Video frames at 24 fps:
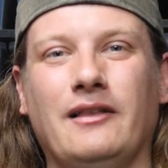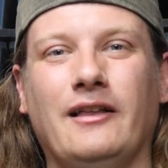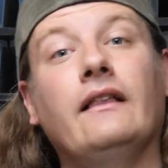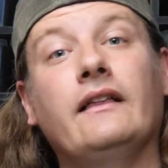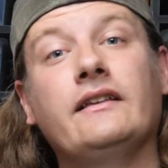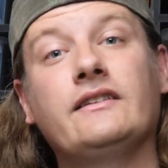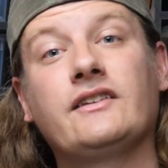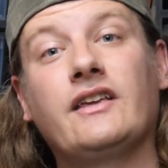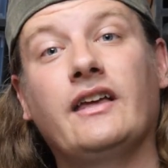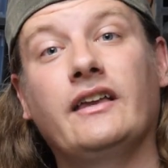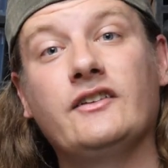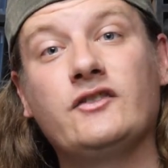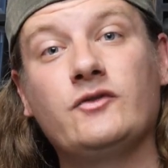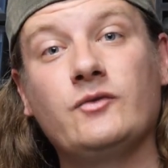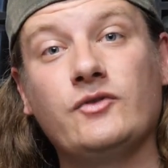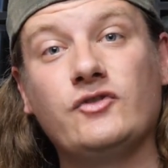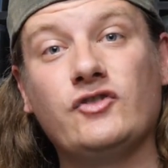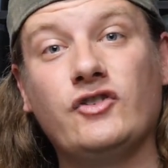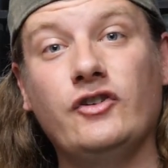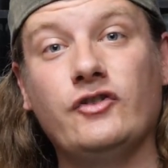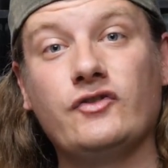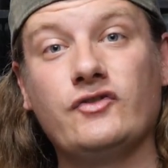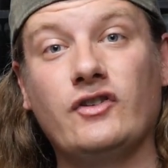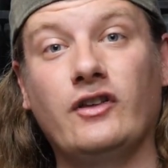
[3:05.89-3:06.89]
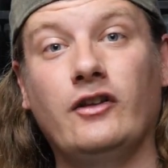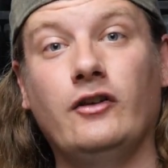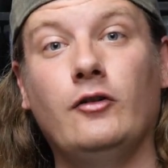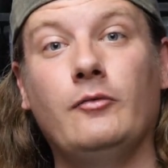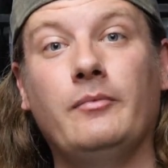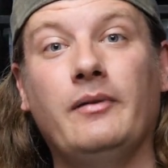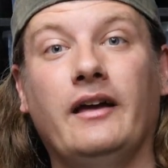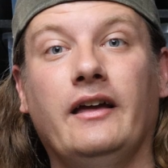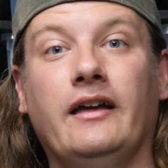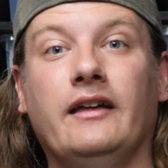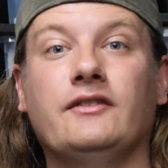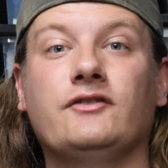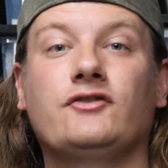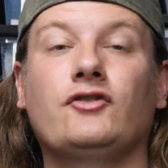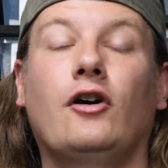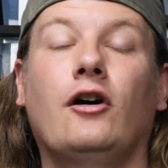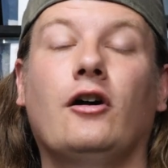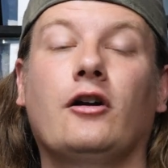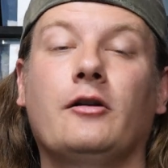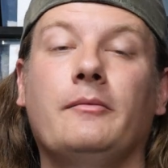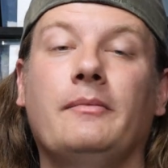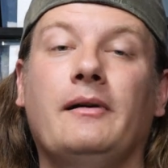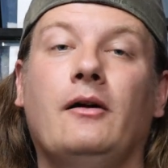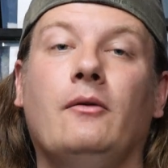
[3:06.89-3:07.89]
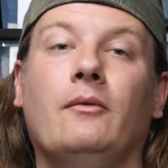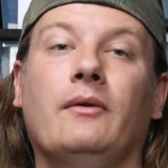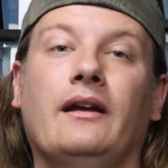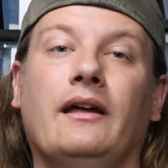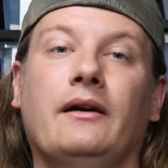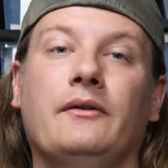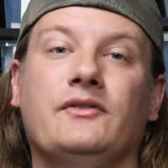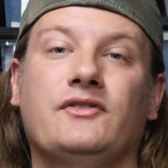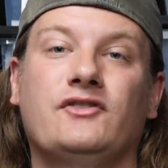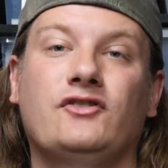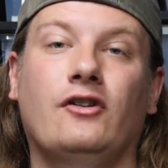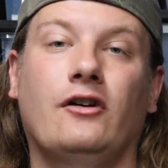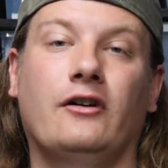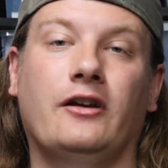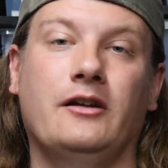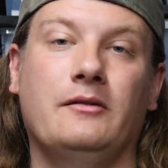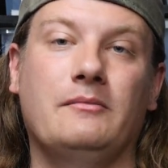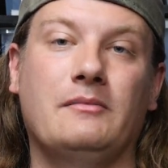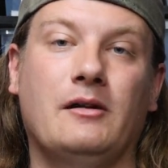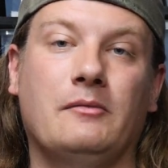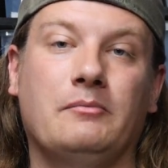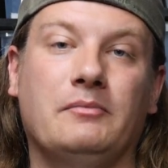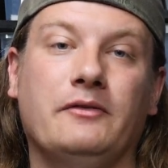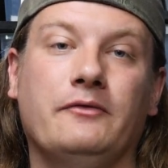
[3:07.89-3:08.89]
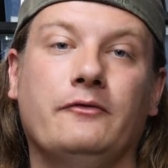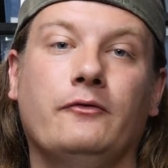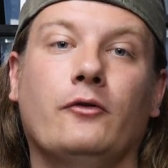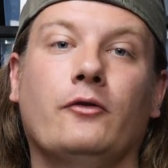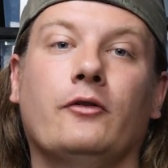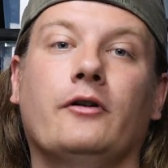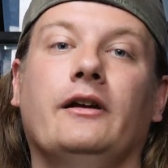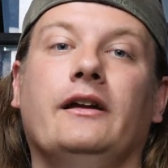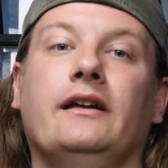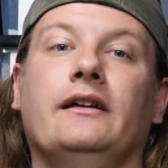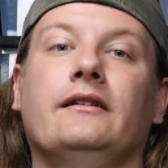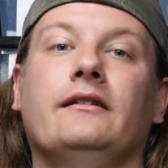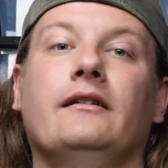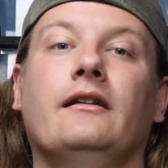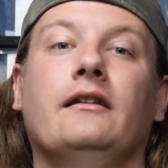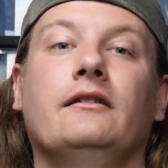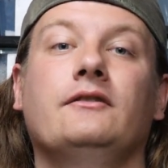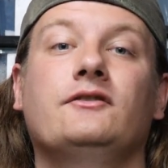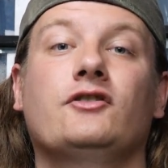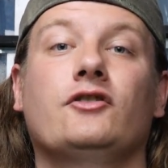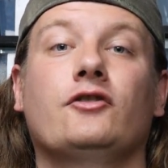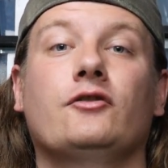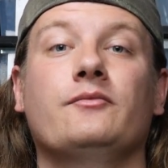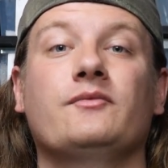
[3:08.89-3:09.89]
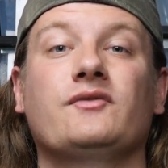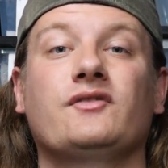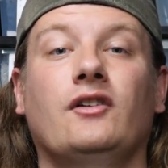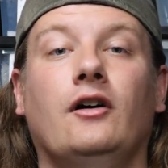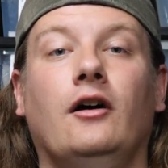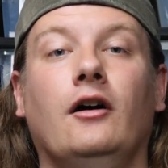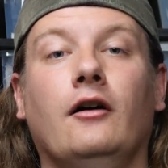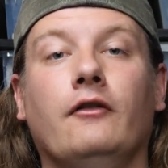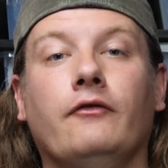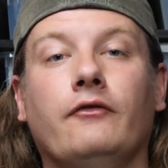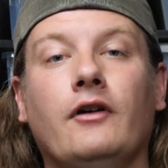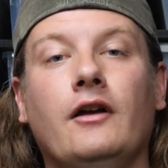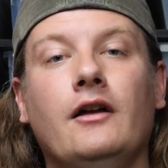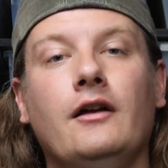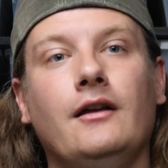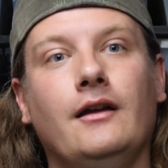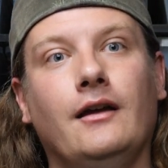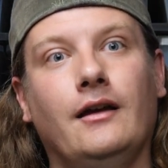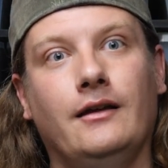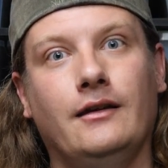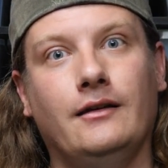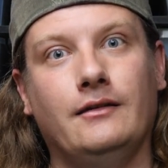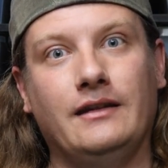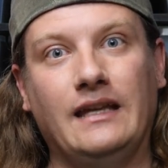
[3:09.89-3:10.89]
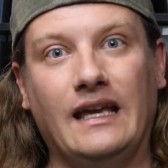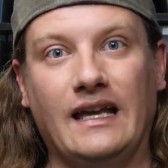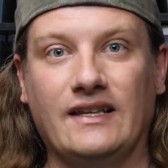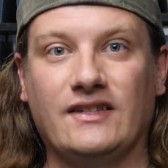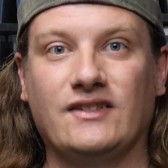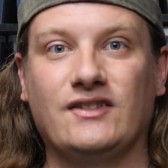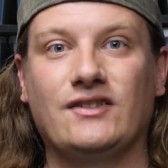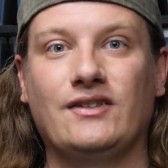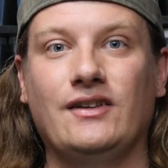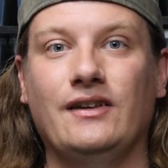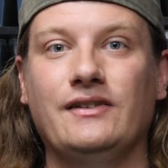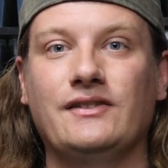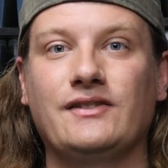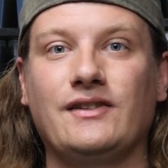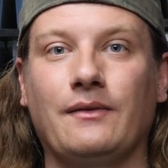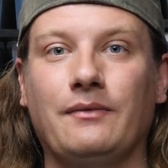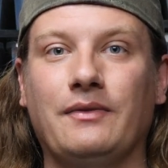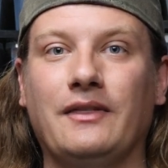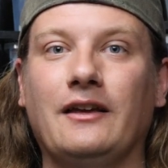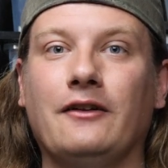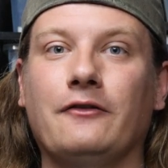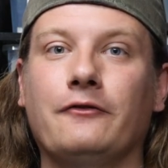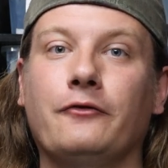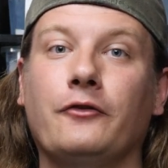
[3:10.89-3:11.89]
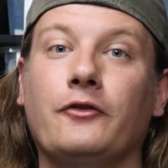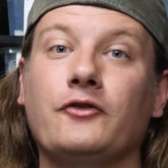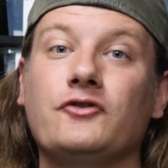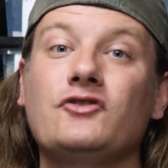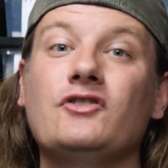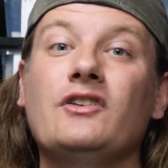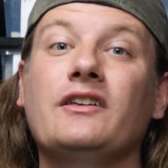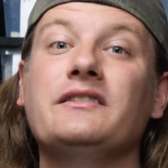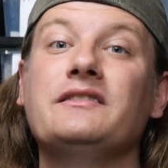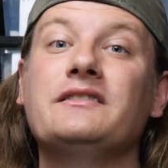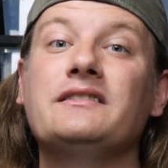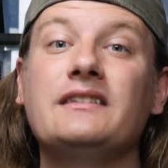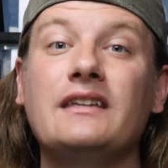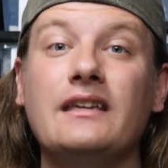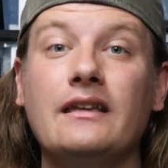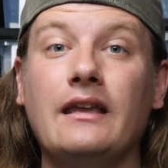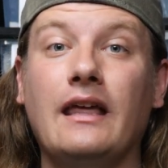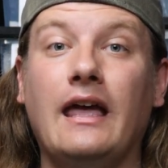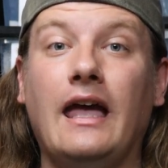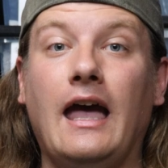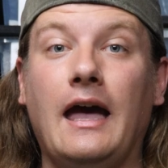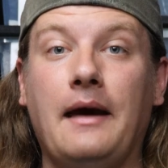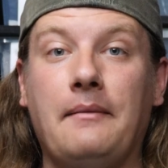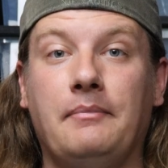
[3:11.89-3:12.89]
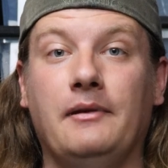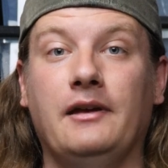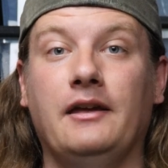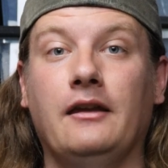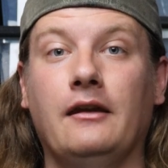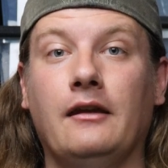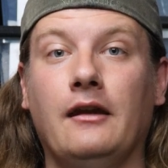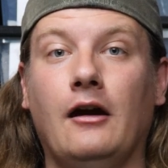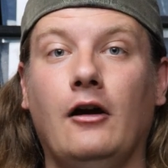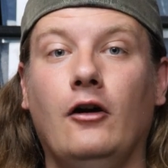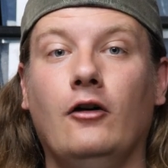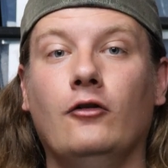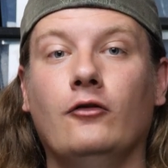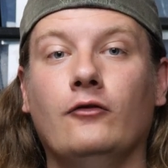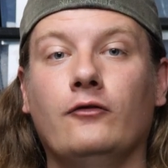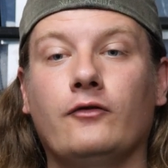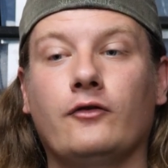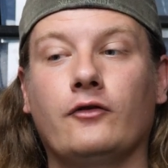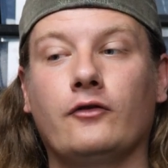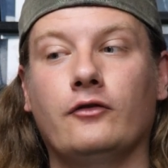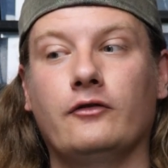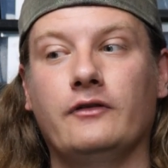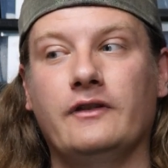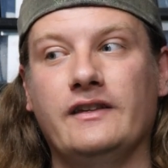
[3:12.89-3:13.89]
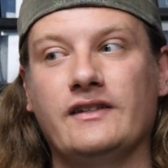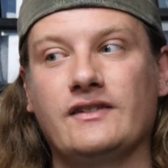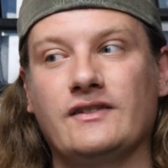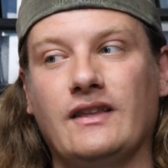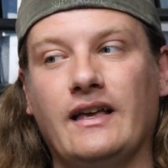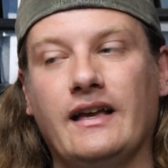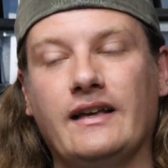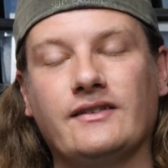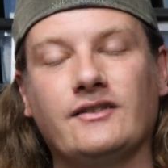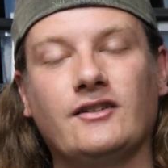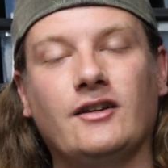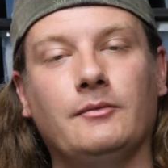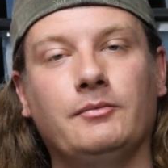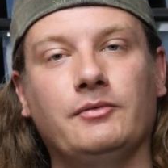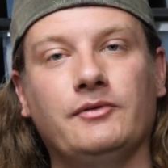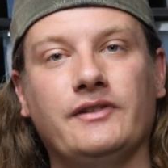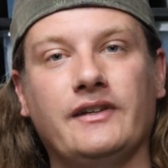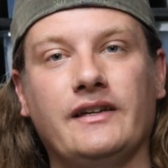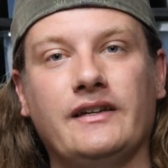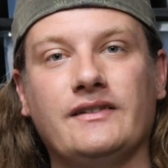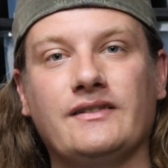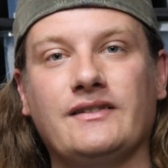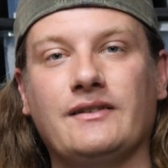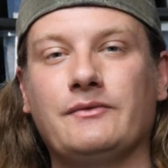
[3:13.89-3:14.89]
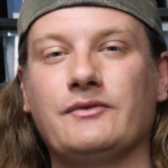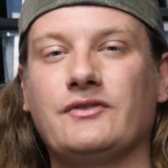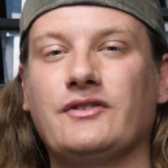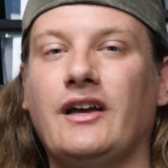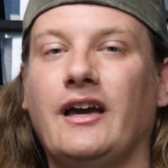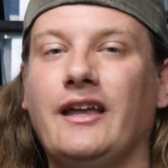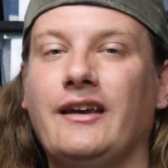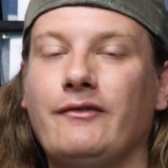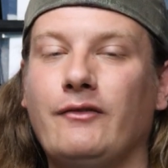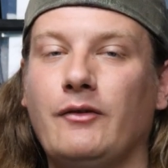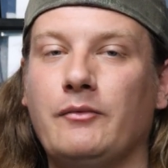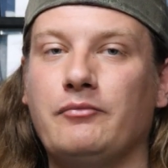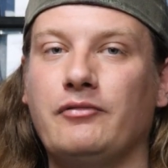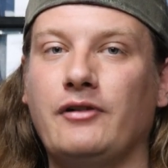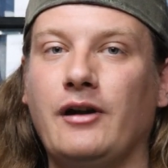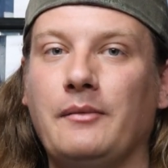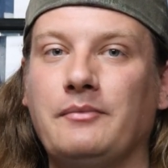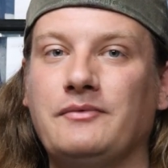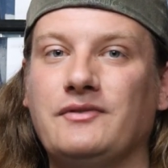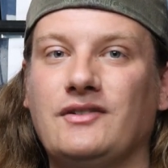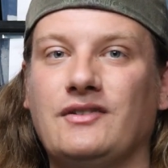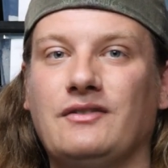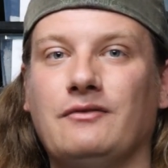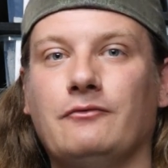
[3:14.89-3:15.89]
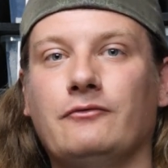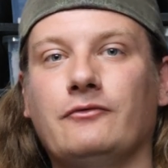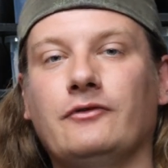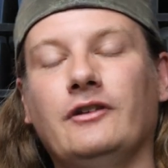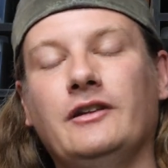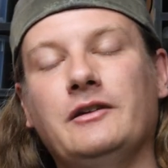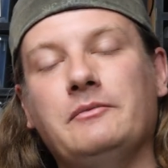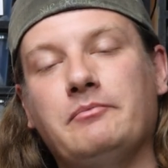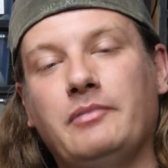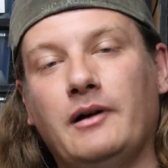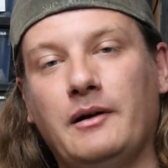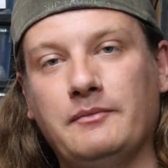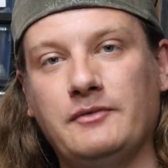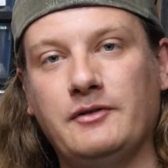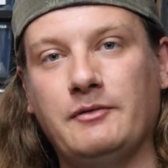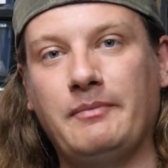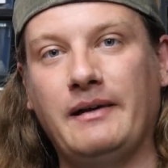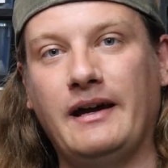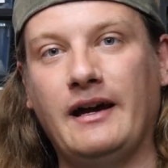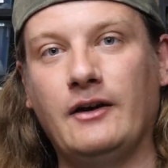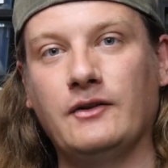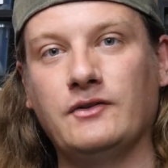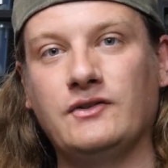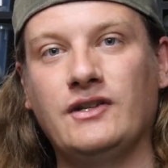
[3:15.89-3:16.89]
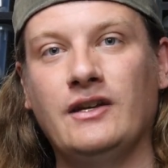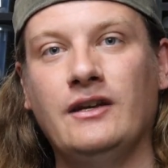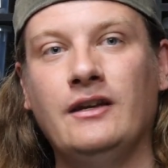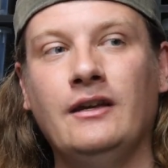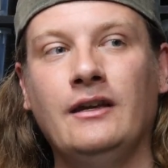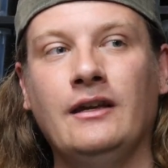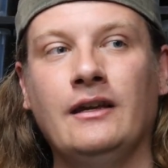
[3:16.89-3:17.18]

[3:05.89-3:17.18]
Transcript: Now let's kind of switch gears a little bit and talk about what I was talking about before in terms of, yes, something unfortunate did happen over these last couple days that was kind of abrupt, really bummed about,